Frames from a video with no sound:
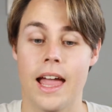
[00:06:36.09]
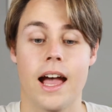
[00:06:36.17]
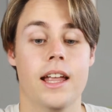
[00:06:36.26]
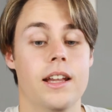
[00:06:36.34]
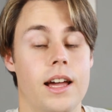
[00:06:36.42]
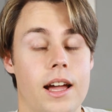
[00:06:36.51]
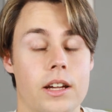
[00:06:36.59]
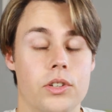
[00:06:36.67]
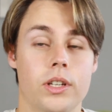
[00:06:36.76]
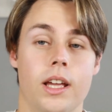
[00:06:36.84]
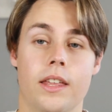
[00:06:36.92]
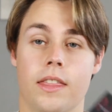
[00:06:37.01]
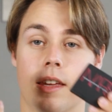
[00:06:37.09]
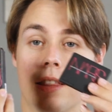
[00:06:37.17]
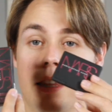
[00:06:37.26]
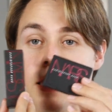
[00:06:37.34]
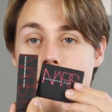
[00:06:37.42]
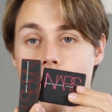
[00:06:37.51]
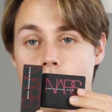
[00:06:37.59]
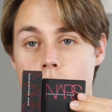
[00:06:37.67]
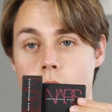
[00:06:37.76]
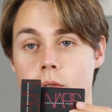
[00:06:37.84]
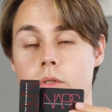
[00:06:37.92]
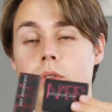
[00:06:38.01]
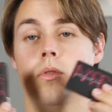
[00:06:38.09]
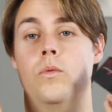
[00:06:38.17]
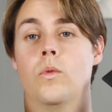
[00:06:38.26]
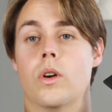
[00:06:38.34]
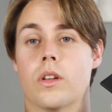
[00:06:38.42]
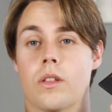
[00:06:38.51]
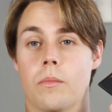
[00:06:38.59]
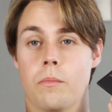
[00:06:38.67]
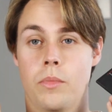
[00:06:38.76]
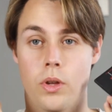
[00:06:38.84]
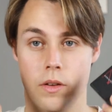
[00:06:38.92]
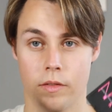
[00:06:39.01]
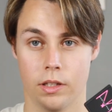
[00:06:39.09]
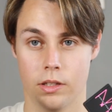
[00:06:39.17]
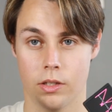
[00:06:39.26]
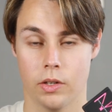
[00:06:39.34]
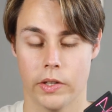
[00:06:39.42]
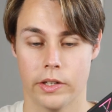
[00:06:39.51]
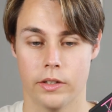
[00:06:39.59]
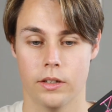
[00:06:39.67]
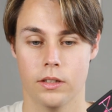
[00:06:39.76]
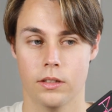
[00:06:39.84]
And actually I think these two works beautifully together,